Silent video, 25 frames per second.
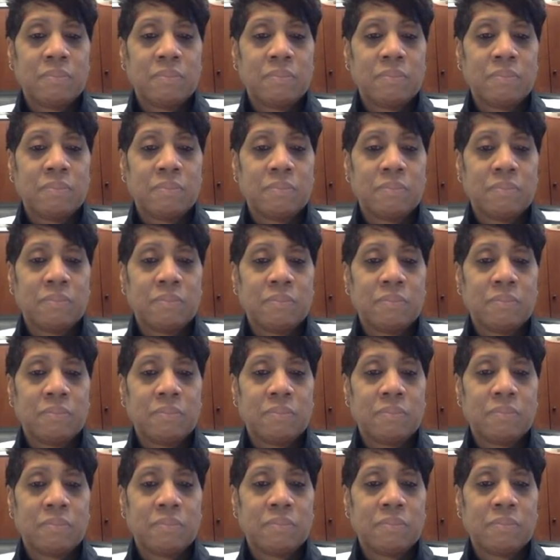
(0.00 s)

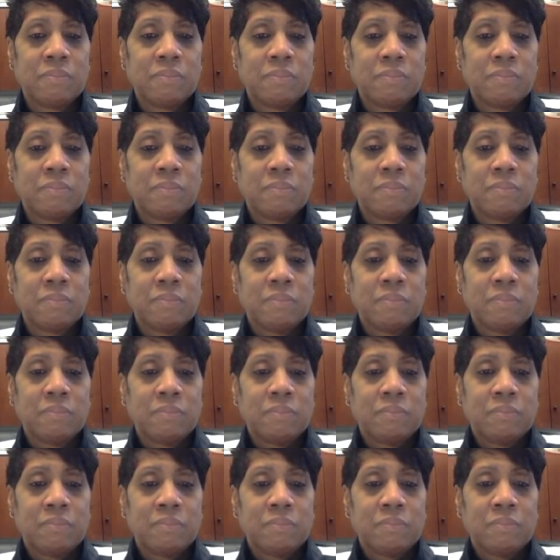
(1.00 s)

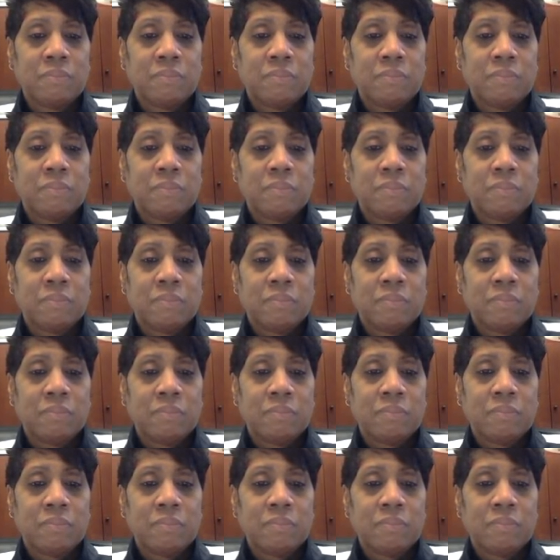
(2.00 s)

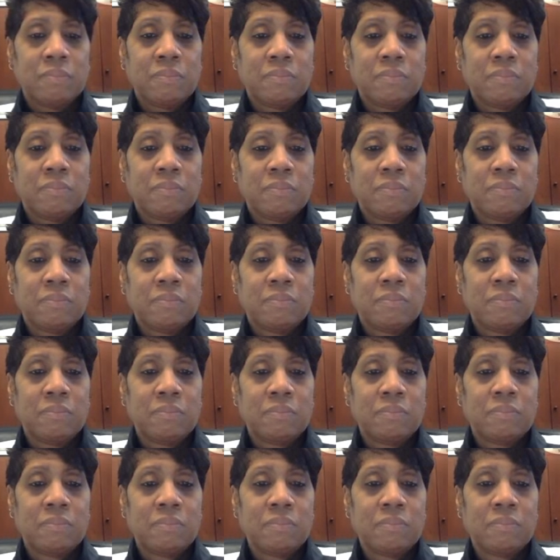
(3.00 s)

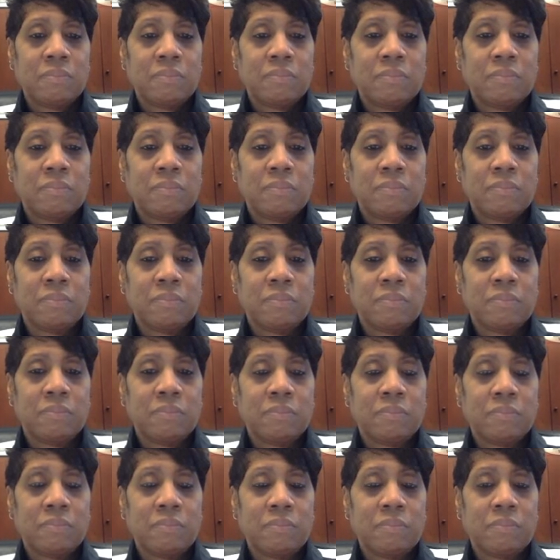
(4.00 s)

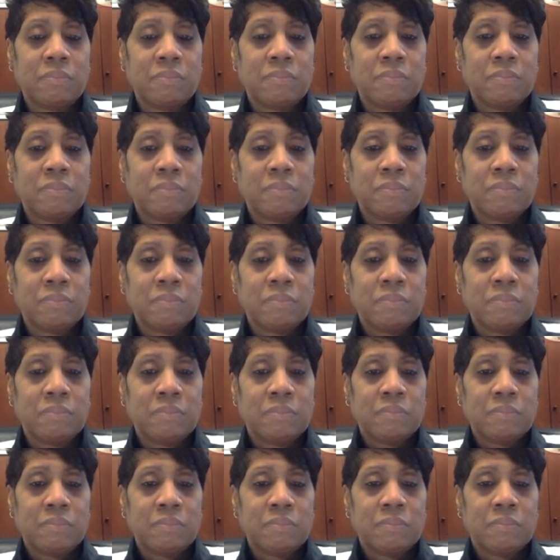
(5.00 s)

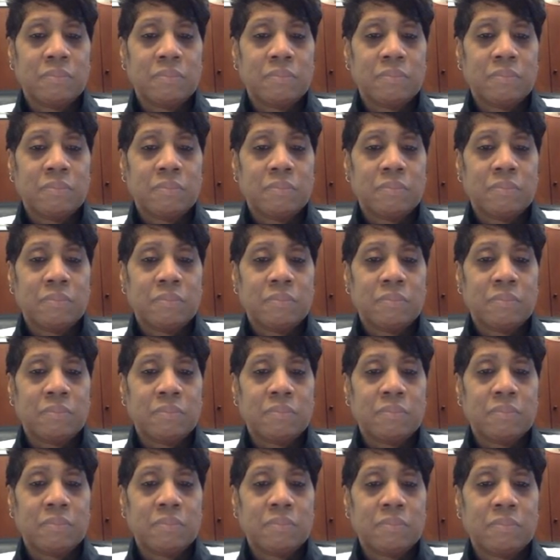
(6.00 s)

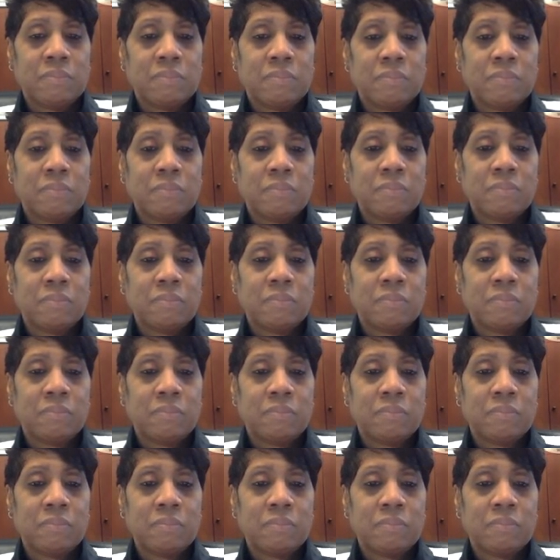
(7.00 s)
(not speaking)